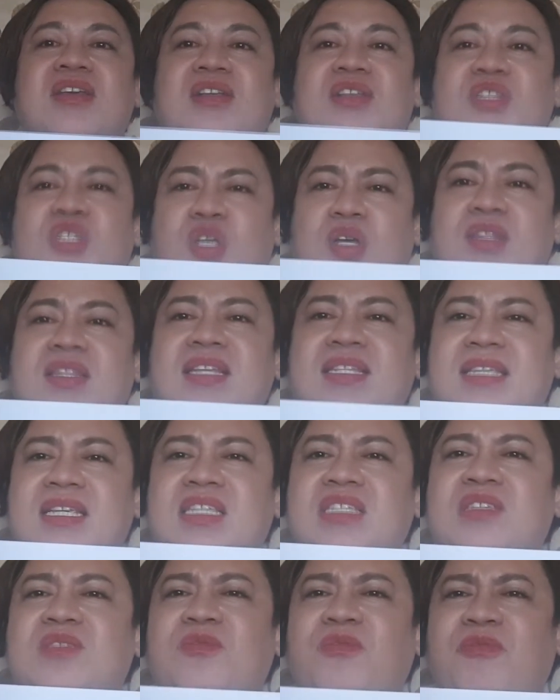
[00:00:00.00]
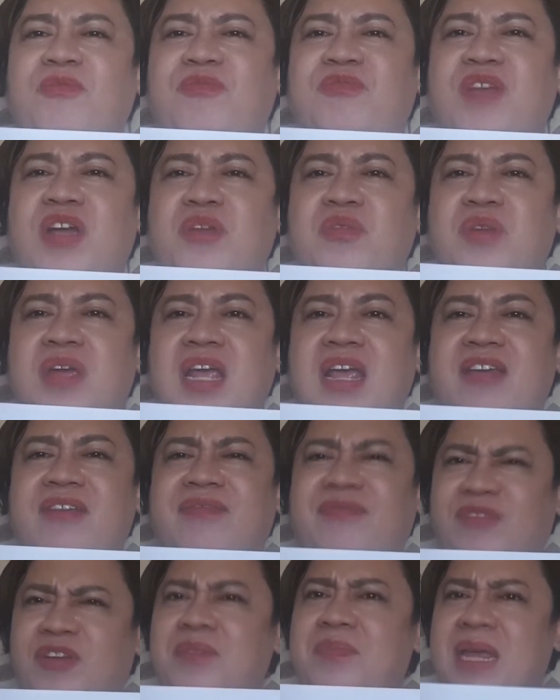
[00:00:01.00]
so this is very
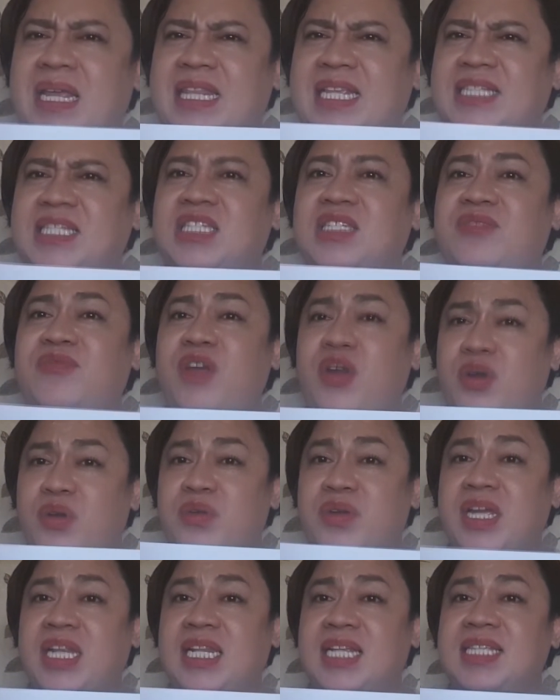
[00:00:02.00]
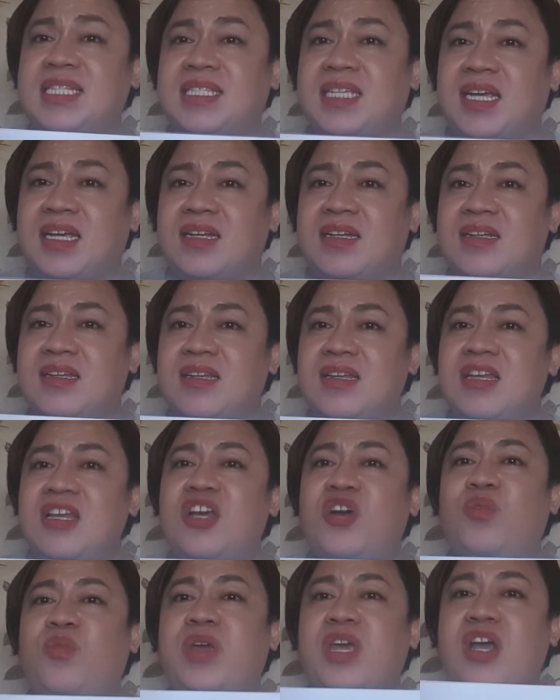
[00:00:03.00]
realistic.
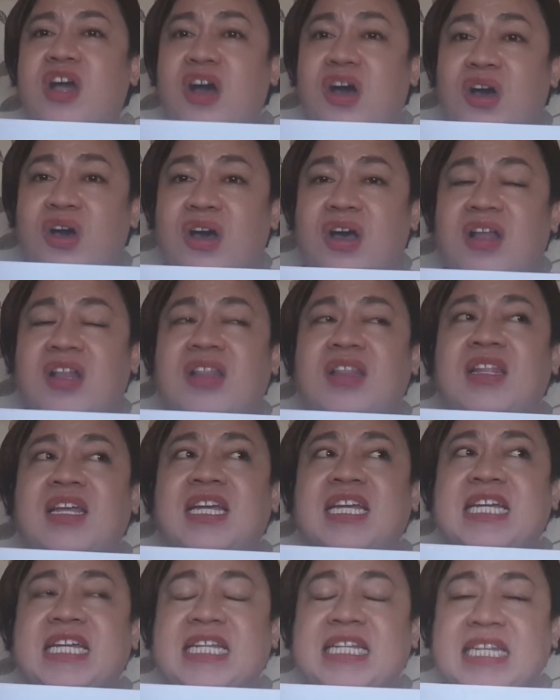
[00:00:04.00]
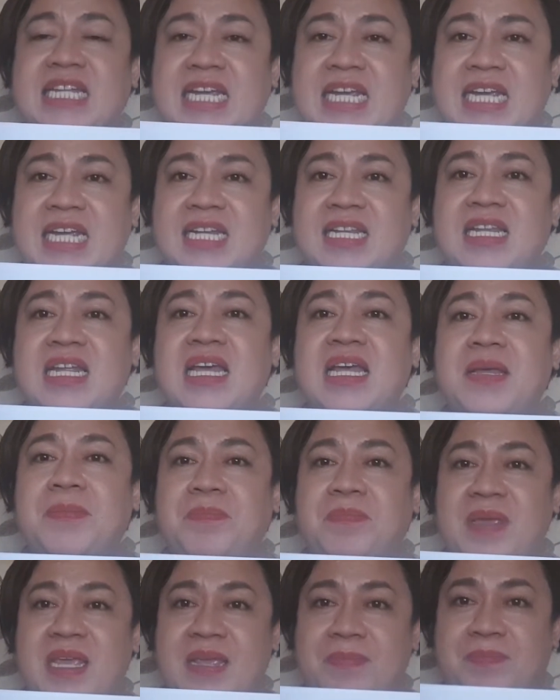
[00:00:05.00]
We all need
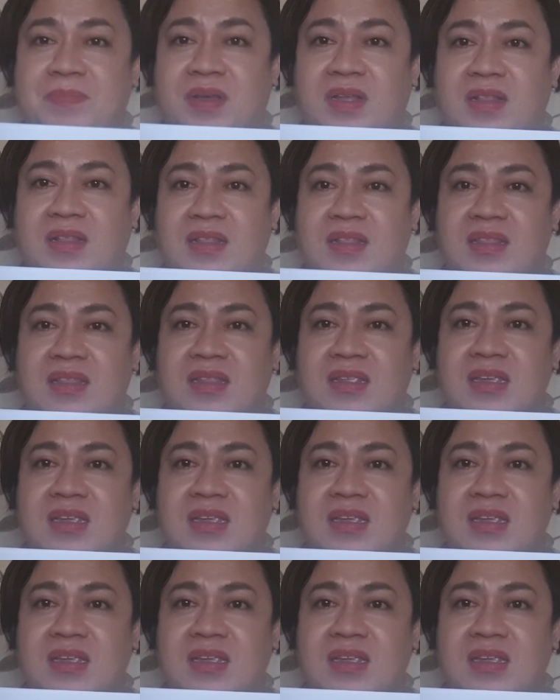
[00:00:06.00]
people